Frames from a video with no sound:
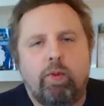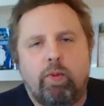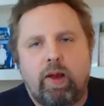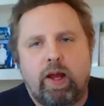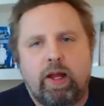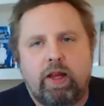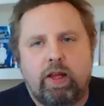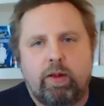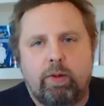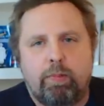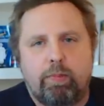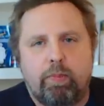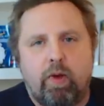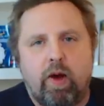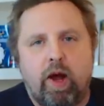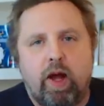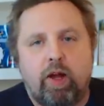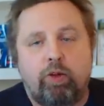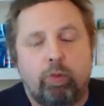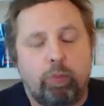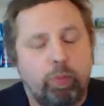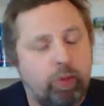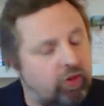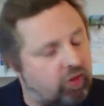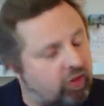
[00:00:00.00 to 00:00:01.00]
the regular
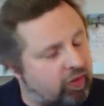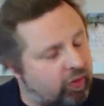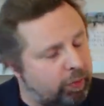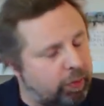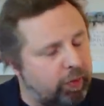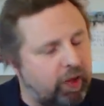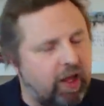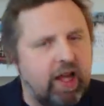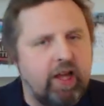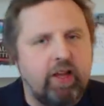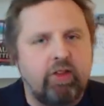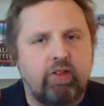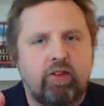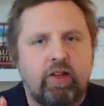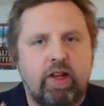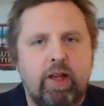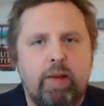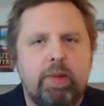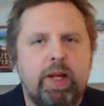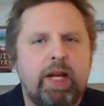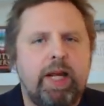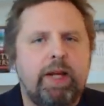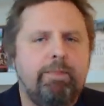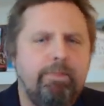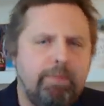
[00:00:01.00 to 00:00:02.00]
price. But supply is
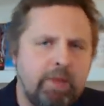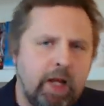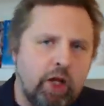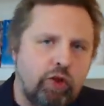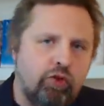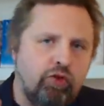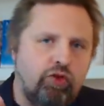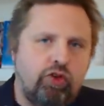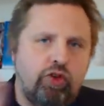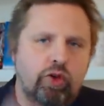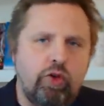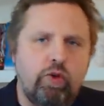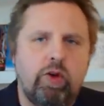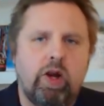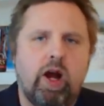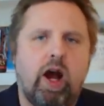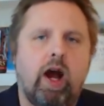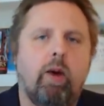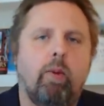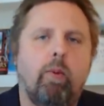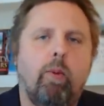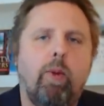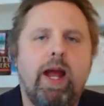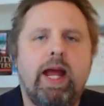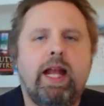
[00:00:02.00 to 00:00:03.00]
limited. Do
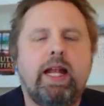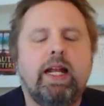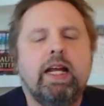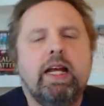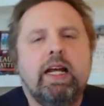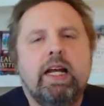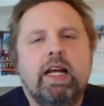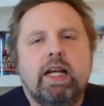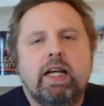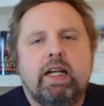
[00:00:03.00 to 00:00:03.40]
not wait.